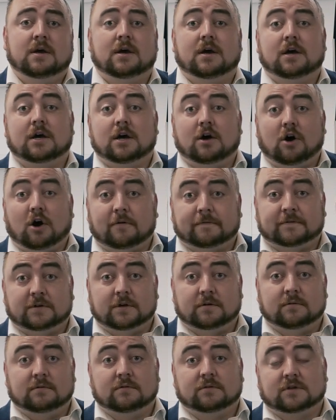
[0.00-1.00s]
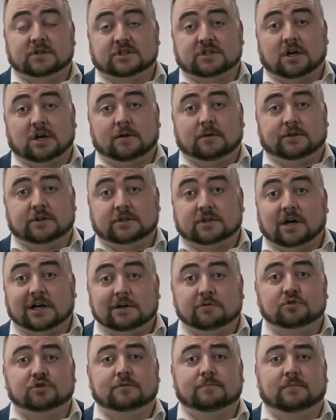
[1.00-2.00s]
Often the
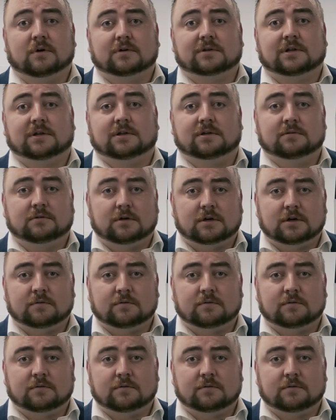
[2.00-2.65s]
dilution bottle